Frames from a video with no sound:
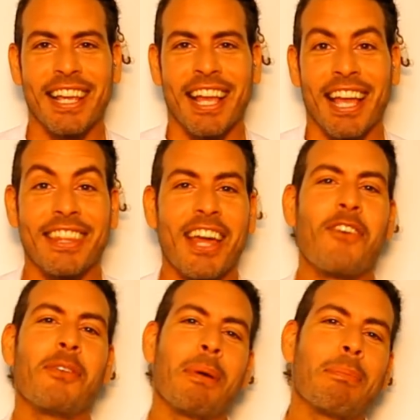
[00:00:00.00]
And then I
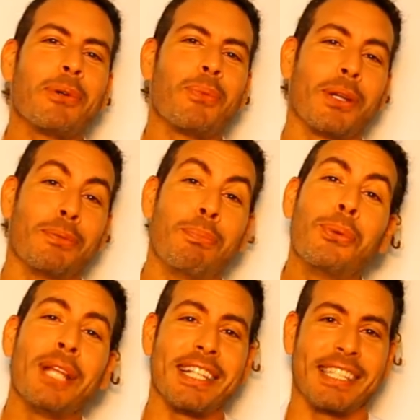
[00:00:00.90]
remembered what
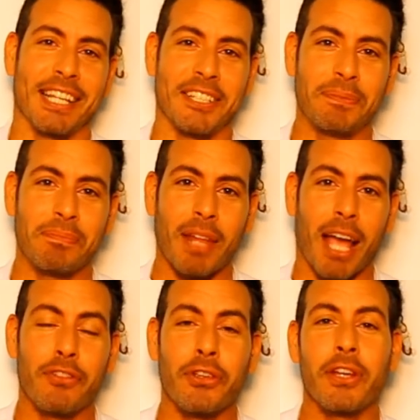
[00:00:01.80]
Buddha said
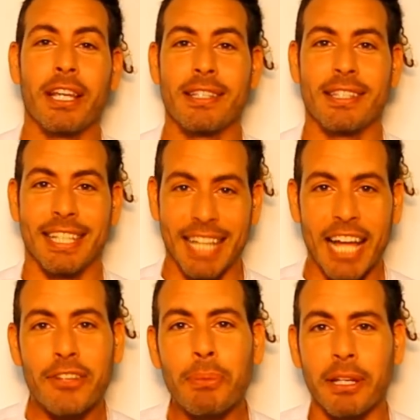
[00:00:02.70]
after his
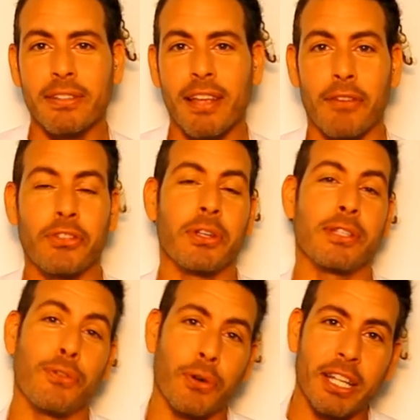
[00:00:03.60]
enlightenment, after
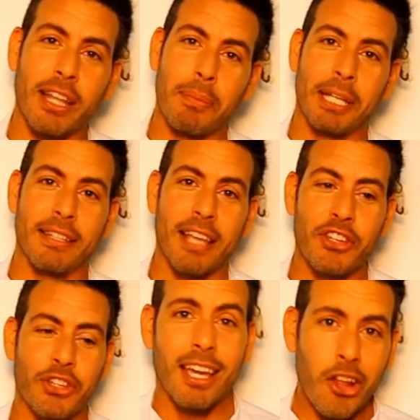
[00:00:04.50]
his 40-day
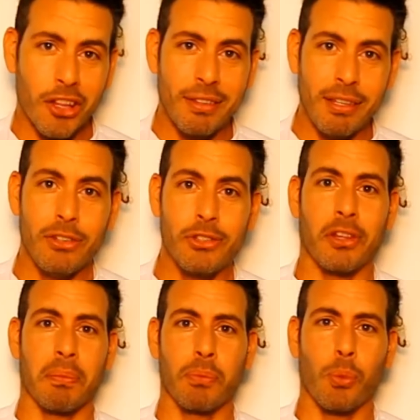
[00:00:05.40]
meditation. I cannot teach
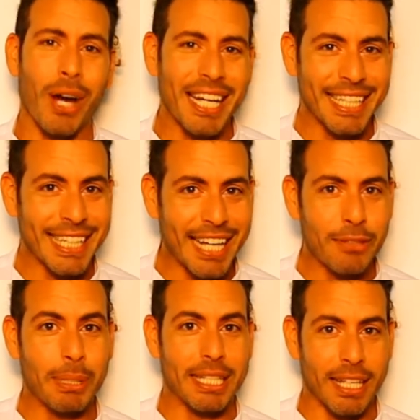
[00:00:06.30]
them what
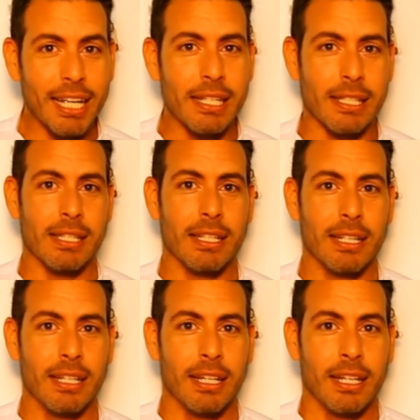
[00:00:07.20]
enlightenment is.
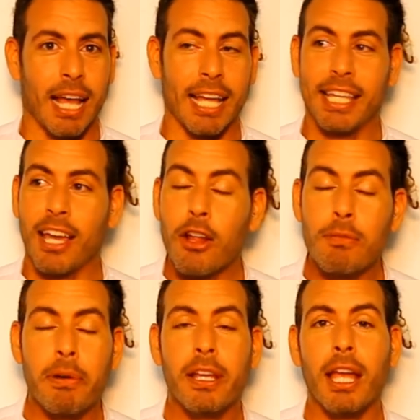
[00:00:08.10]
I cannot
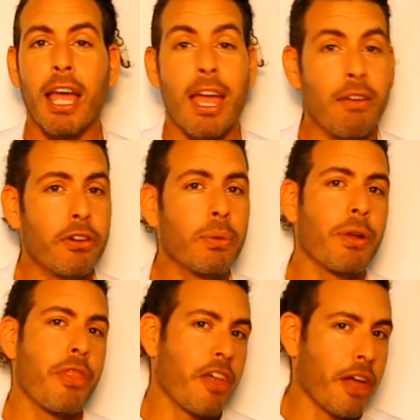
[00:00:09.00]
bring
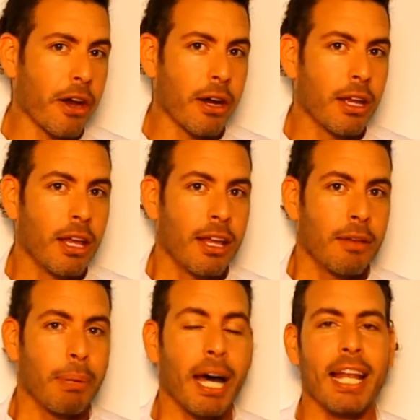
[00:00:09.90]
everyone there,
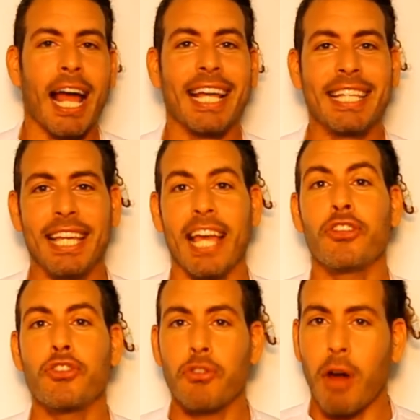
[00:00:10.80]
but I can
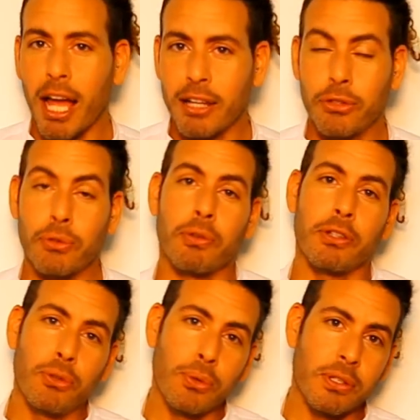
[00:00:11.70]
try to
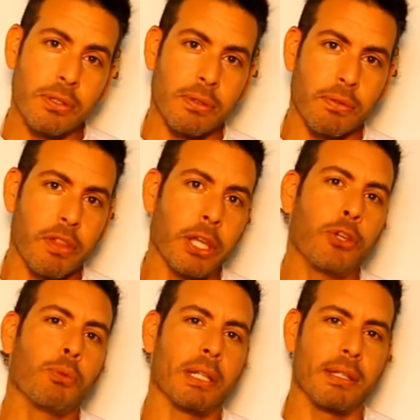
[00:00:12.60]
reduce the
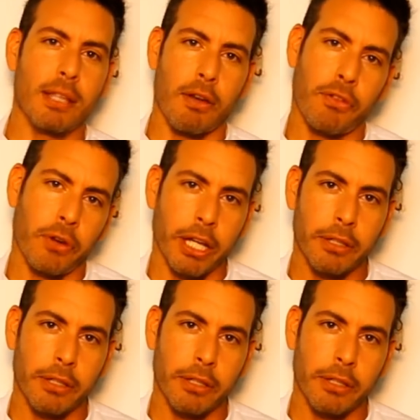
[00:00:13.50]
human suffering.